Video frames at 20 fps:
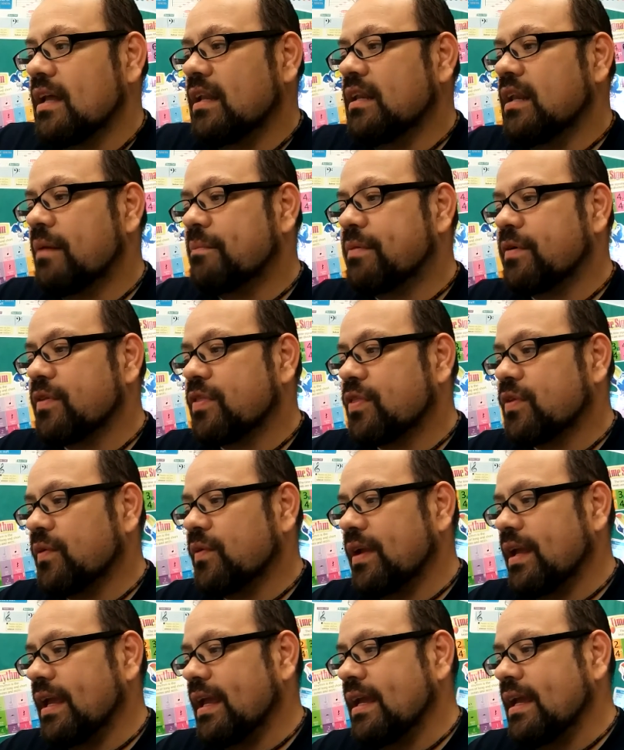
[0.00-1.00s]
Number
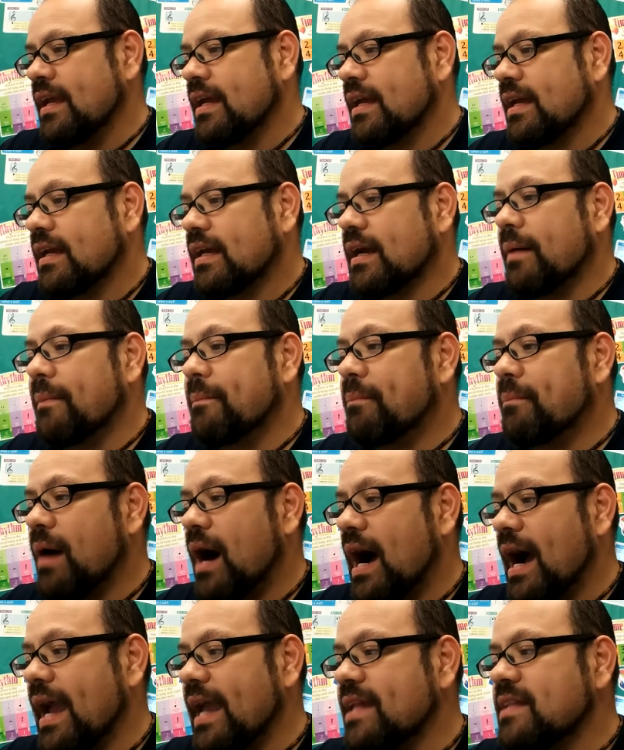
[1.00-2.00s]
3
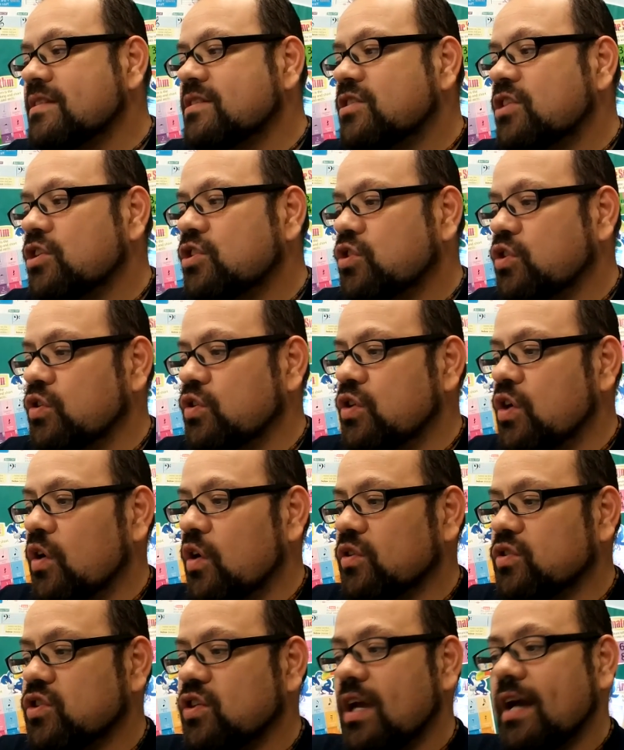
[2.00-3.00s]
combines the 2
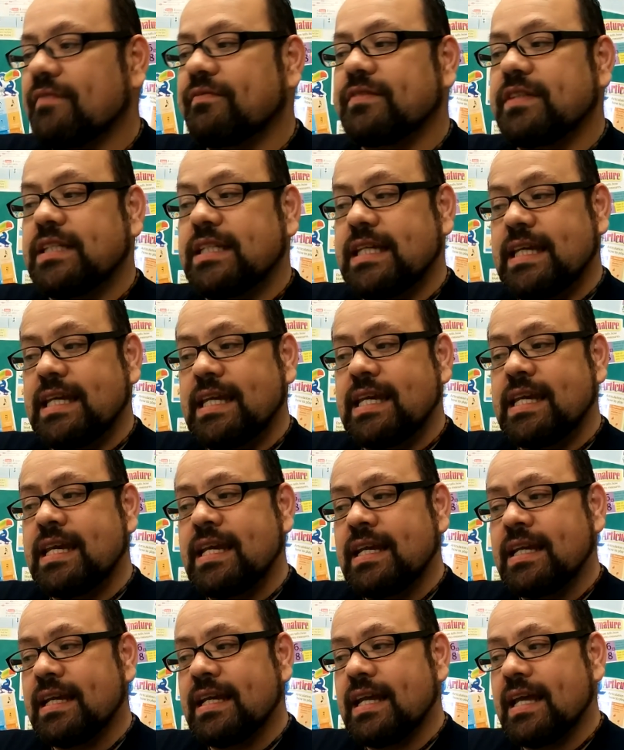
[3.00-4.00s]
notes. You have
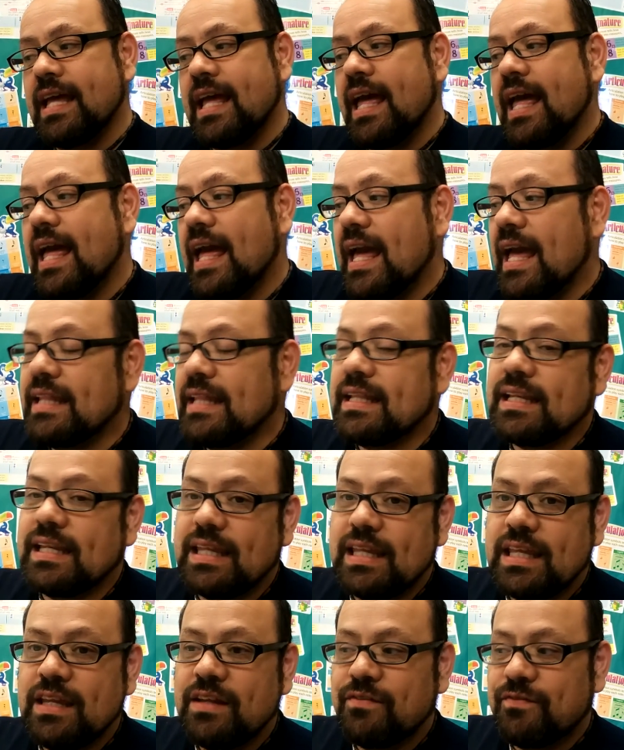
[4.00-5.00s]
D and then
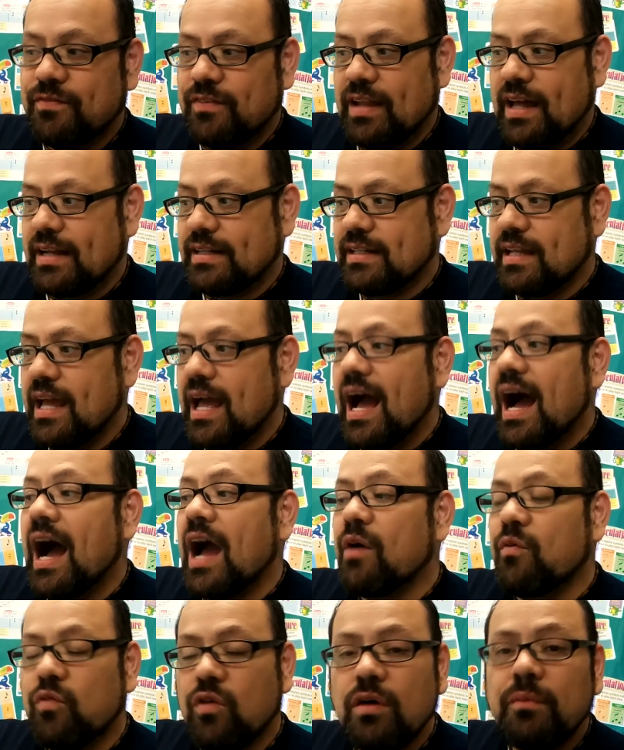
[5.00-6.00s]
E flat.
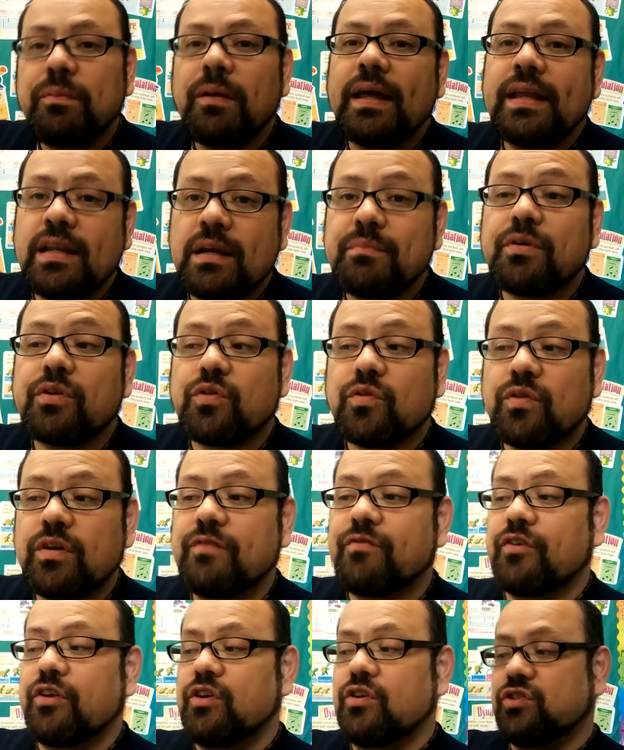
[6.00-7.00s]
I will play number 3
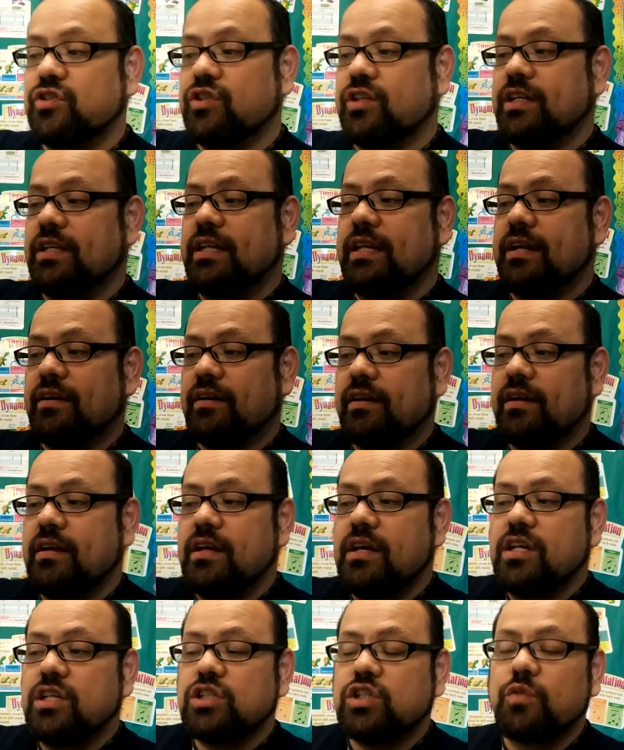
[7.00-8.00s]
for you so you can hear.
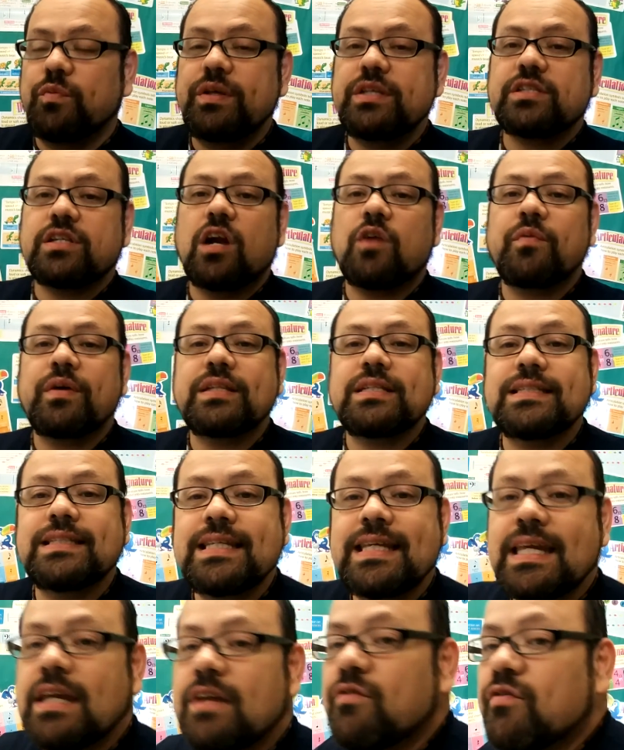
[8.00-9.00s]
So we start with
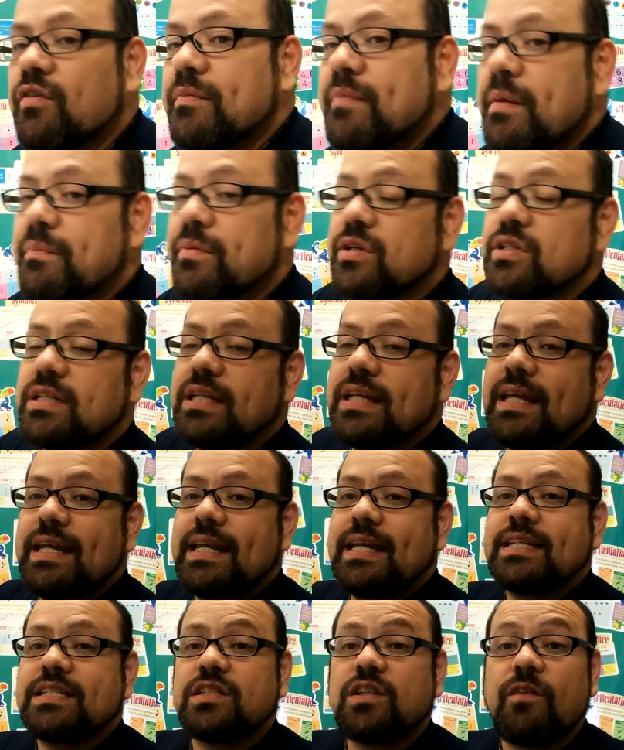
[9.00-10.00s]
D. Remember,
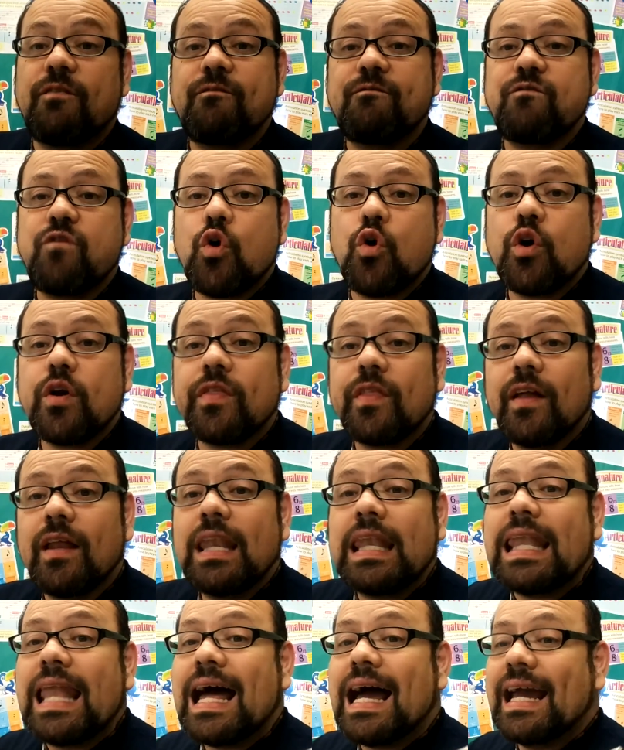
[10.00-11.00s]
D is the
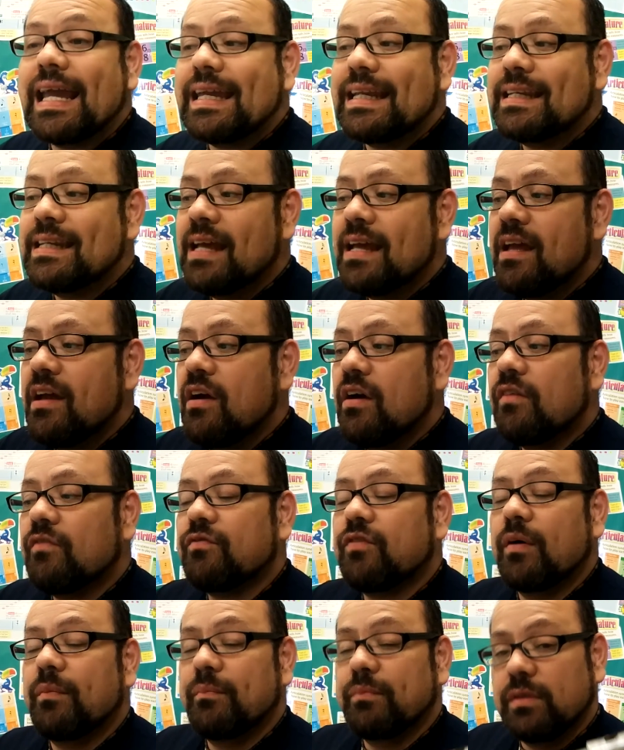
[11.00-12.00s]
4th line
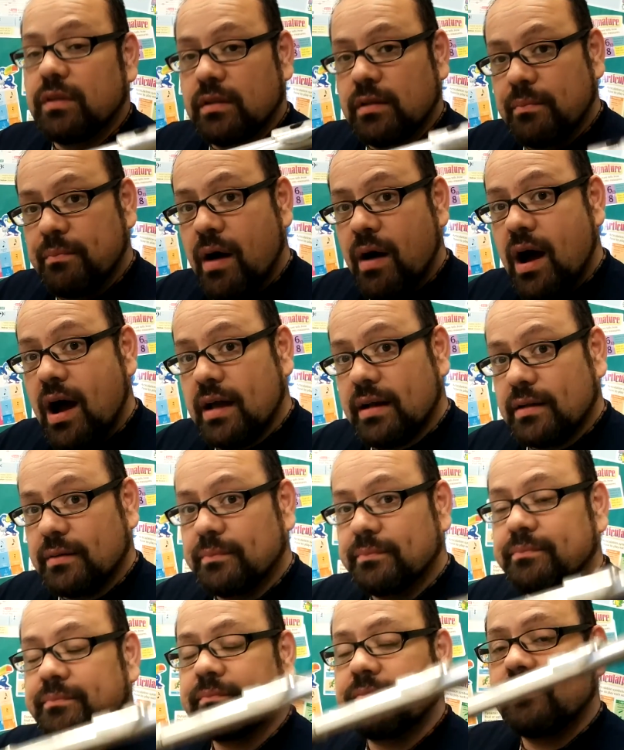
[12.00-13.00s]
from the
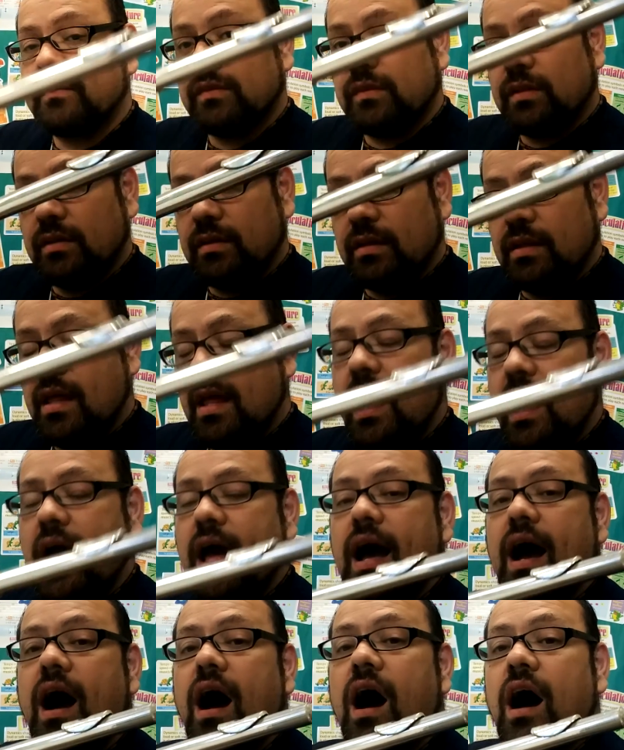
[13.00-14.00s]
bottom
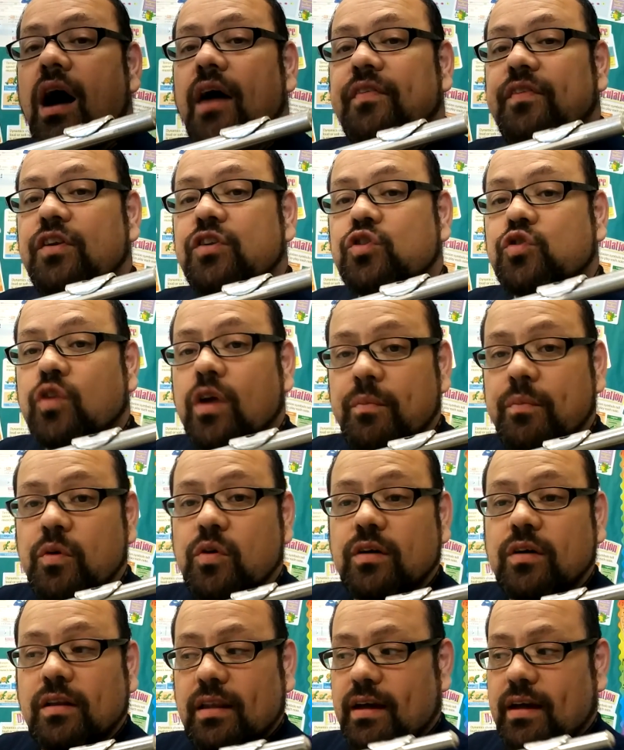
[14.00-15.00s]
on the
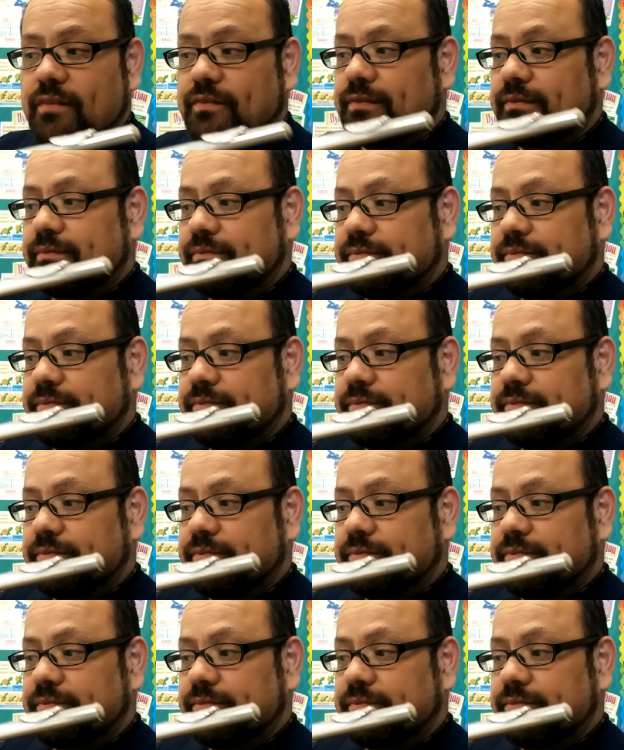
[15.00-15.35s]
treble clef.